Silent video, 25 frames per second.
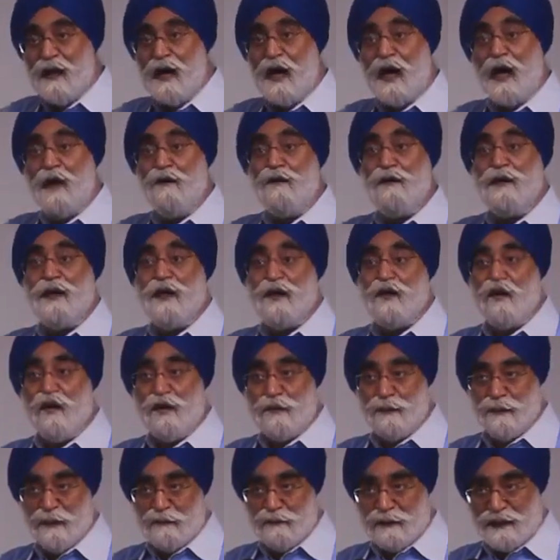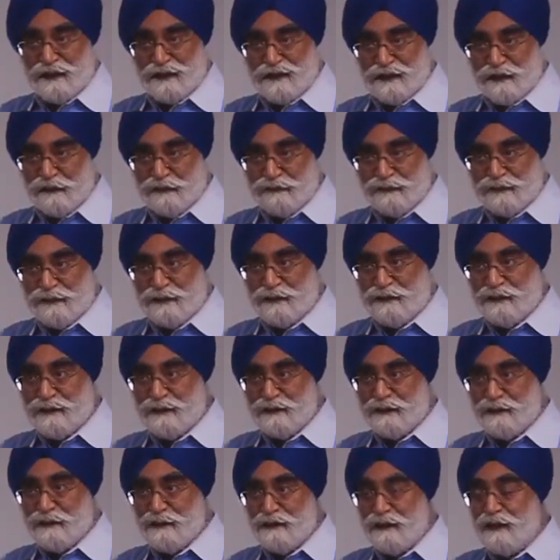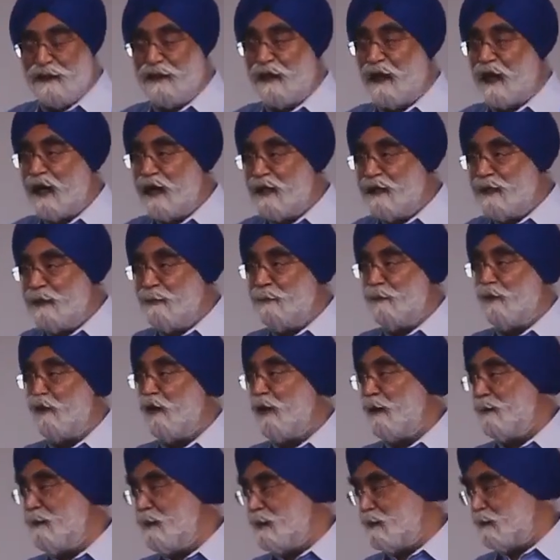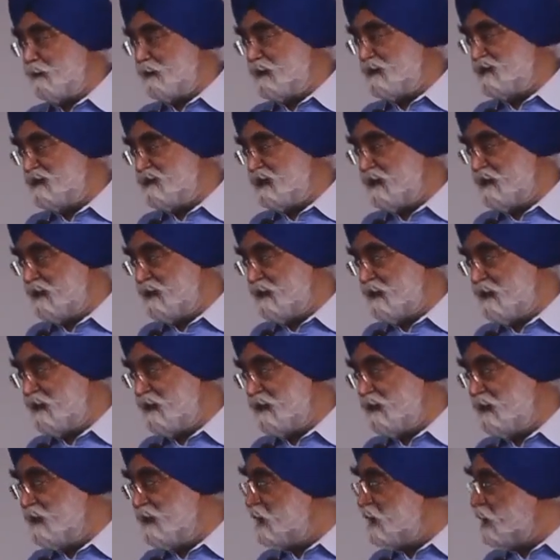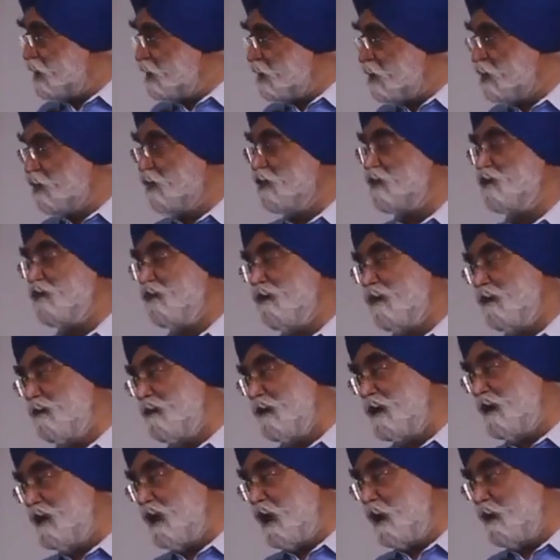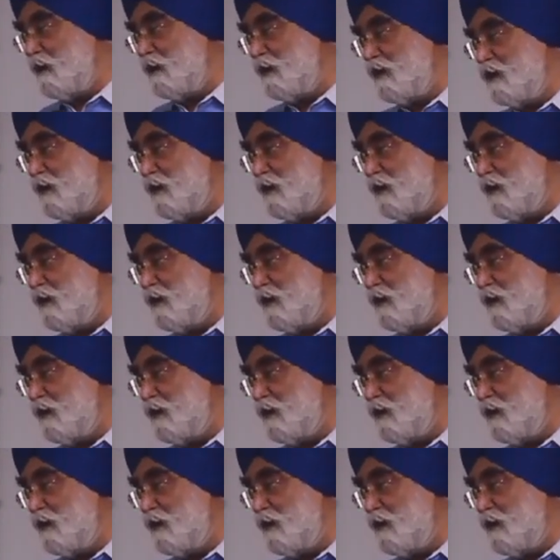our economy will suffer, unemployment will set in, growth will be down.